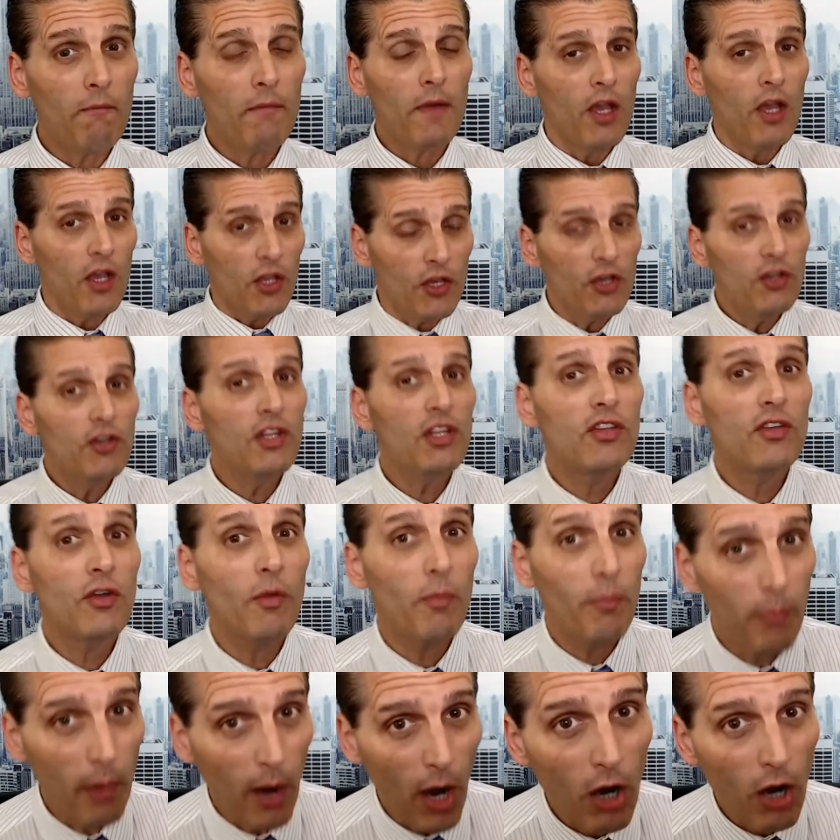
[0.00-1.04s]
You need to
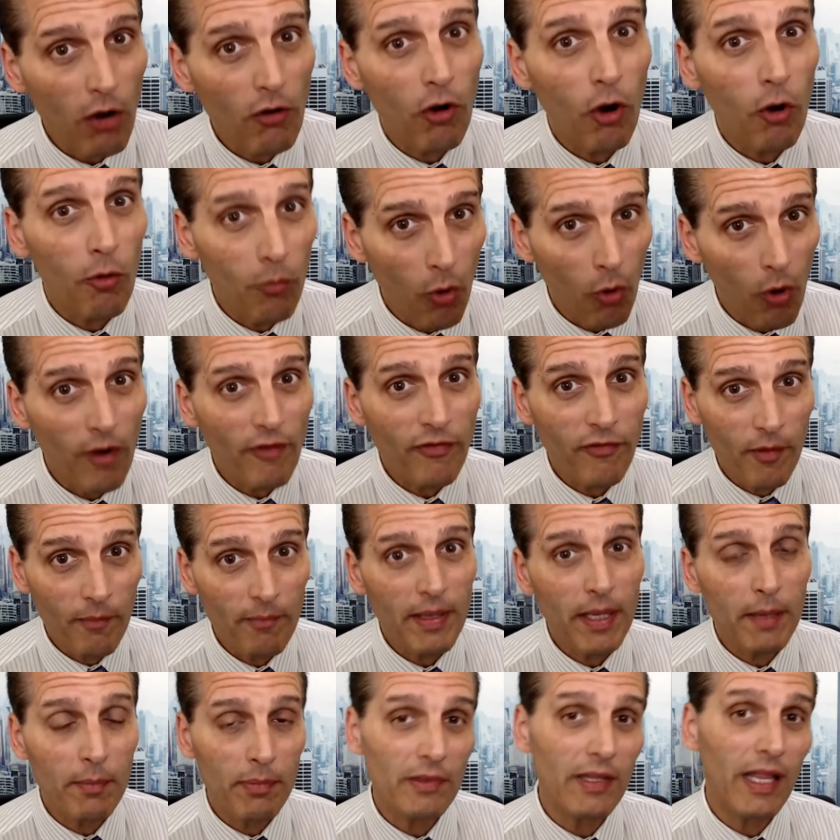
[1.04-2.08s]
borrow more from
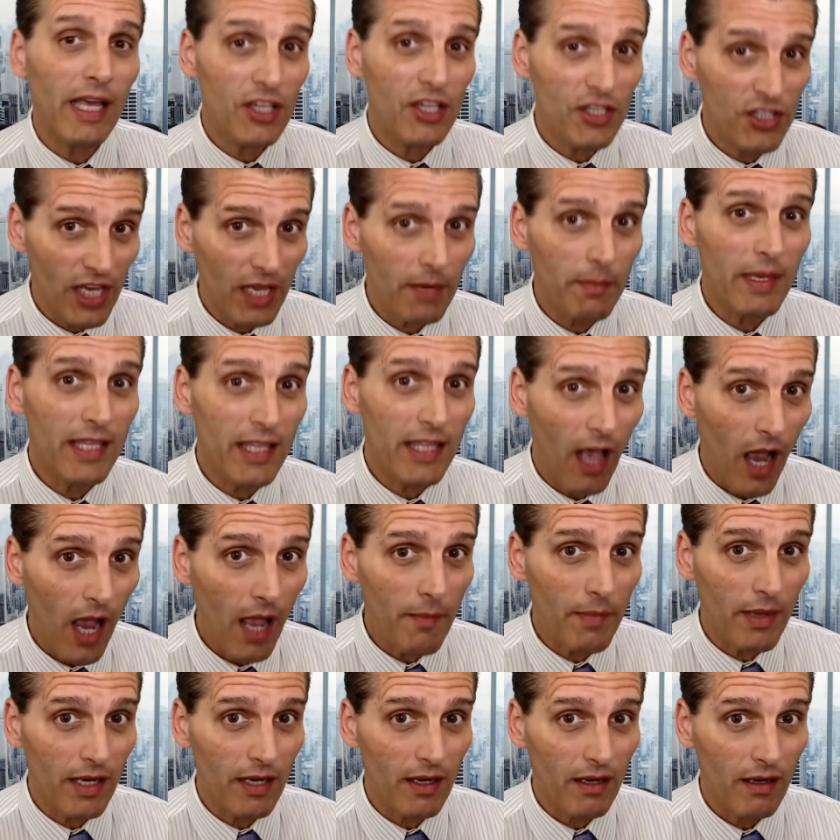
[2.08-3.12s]
people like Jamie Dimon,